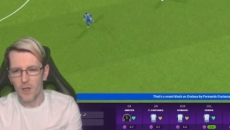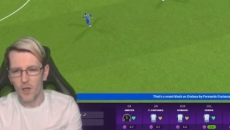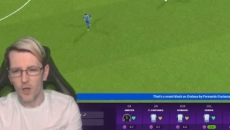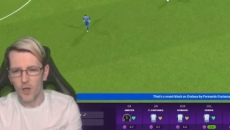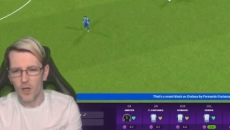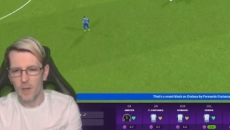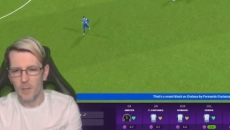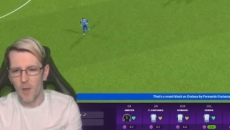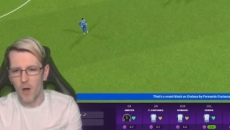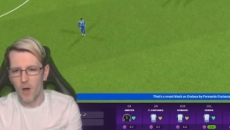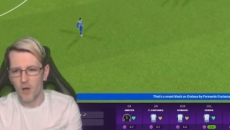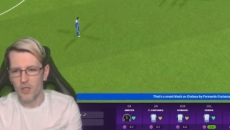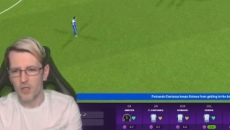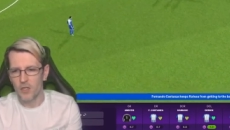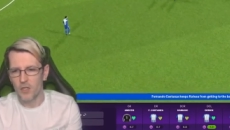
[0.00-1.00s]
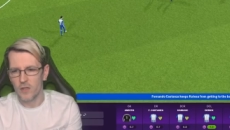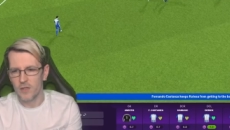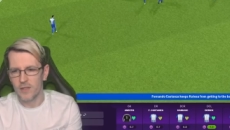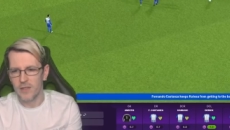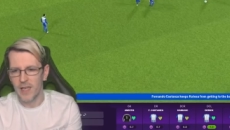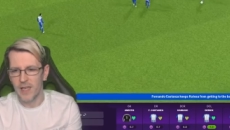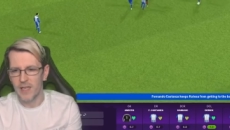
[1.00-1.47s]
Erling Moss
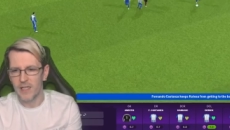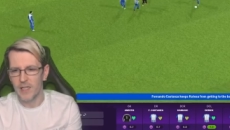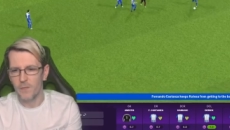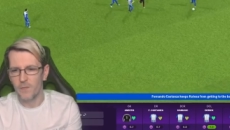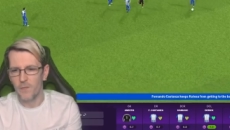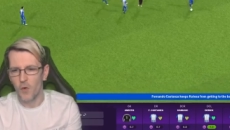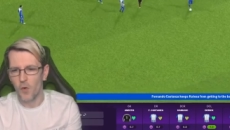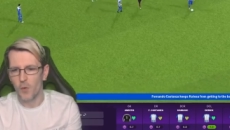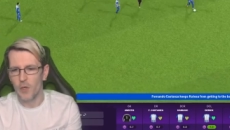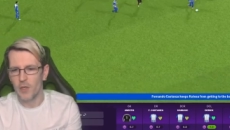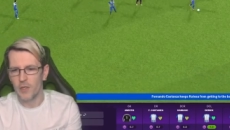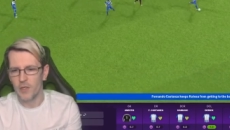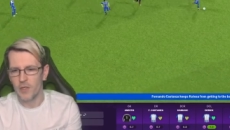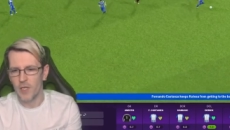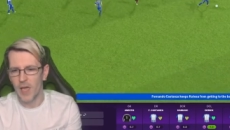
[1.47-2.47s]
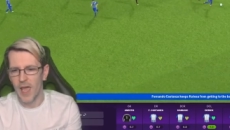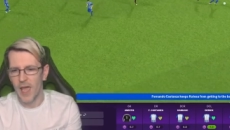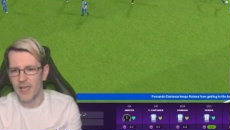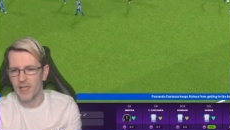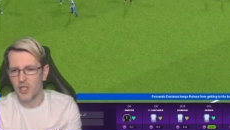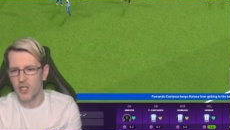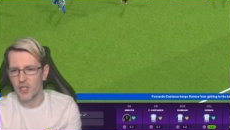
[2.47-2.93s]
dinks it forward to
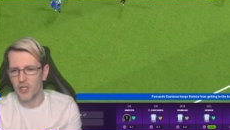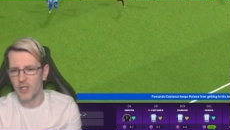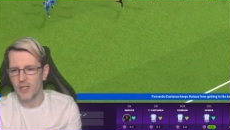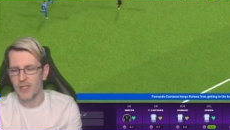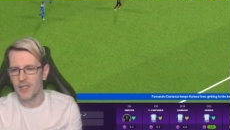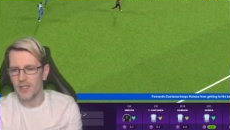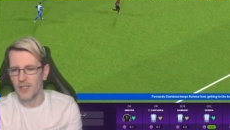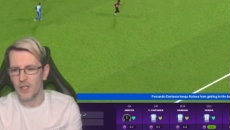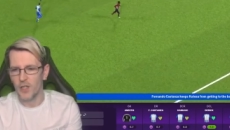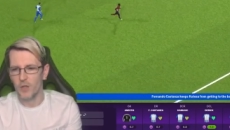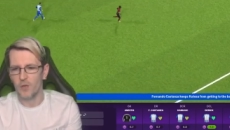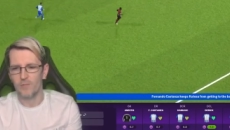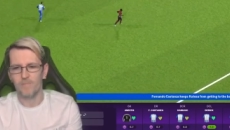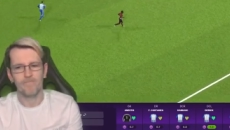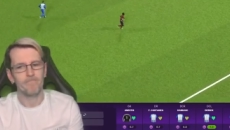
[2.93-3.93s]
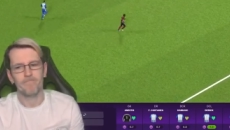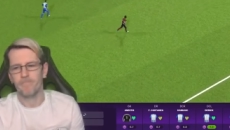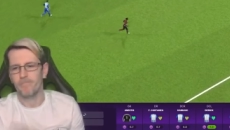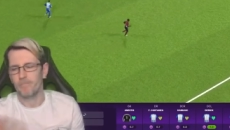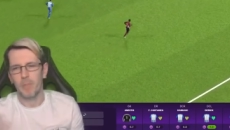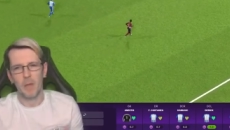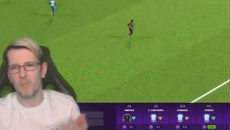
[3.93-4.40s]
H, who
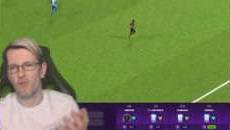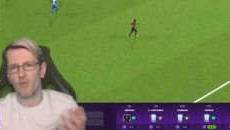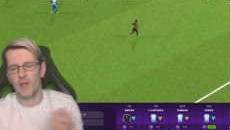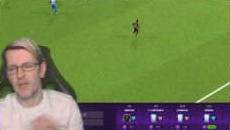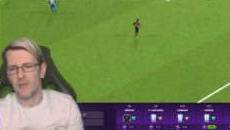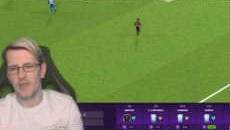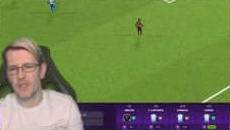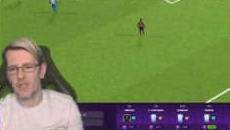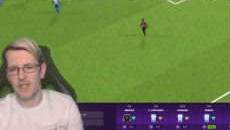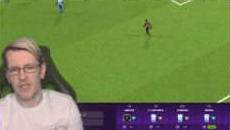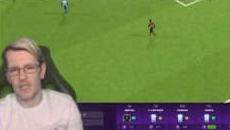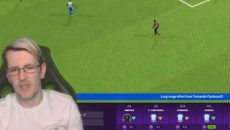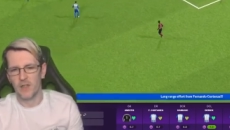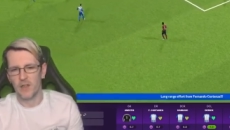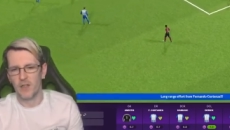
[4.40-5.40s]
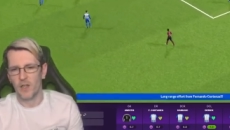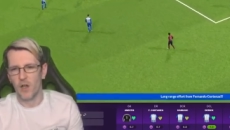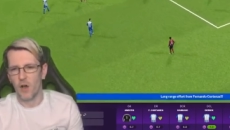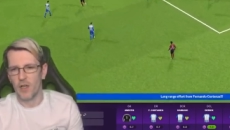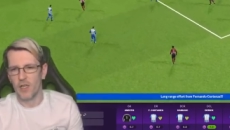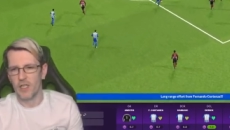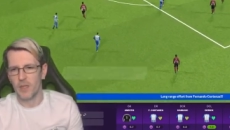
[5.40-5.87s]
been brilliant this season. The
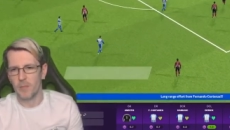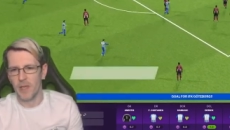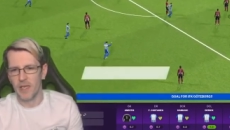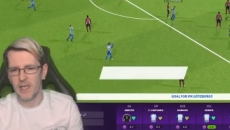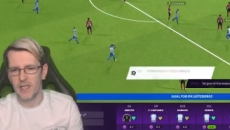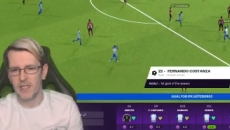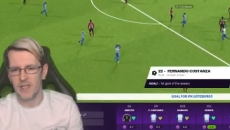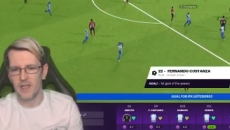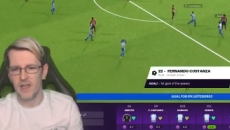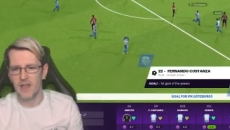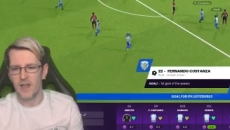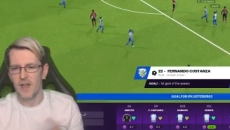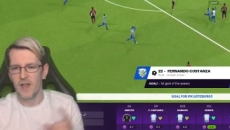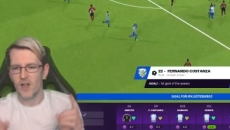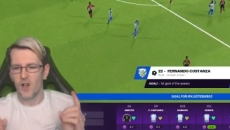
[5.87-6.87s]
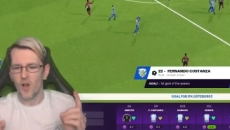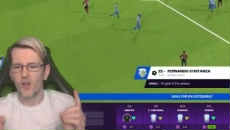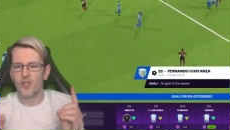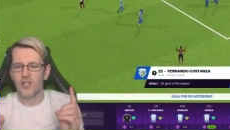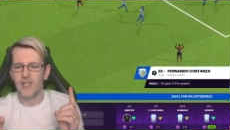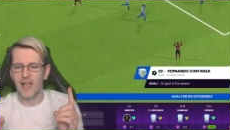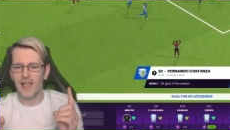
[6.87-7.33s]
guy is a beast.
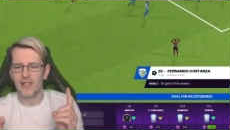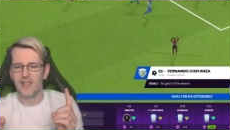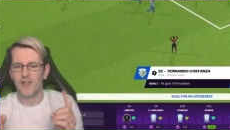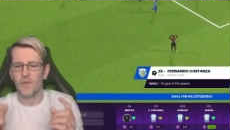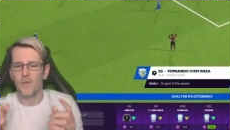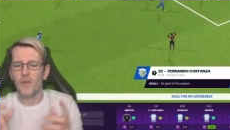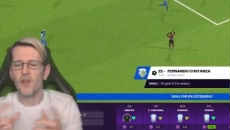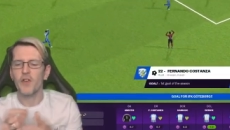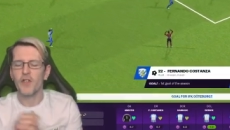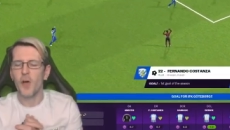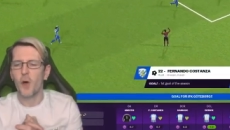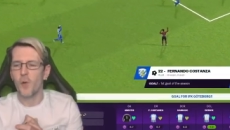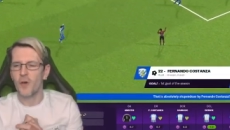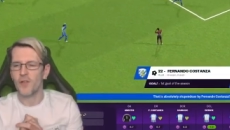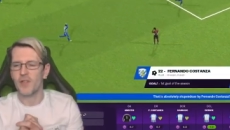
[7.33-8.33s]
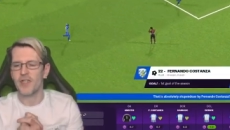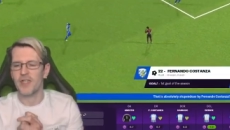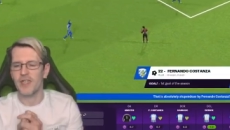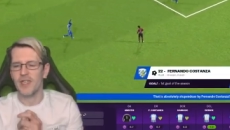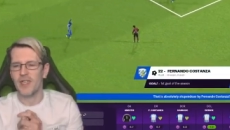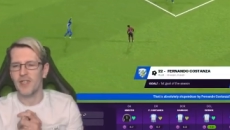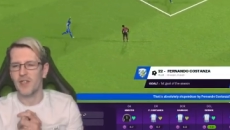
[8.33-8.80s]
Constanza, first goal of the
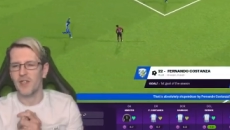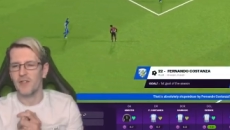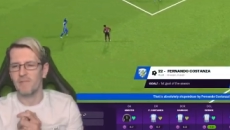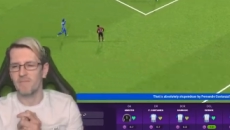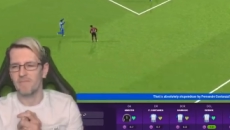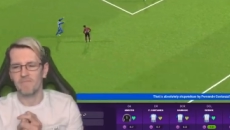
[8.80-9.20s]
season